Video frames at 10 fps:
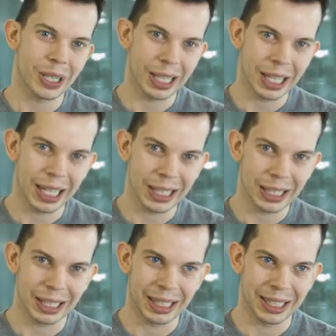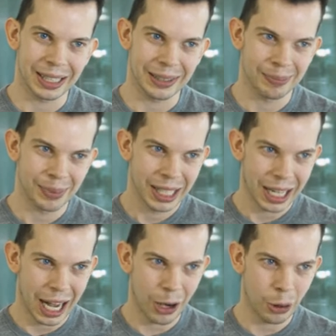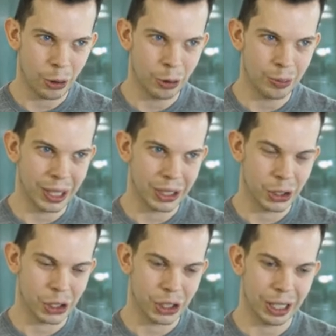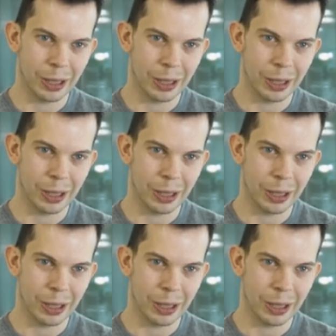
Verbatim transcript: I liked uh, how much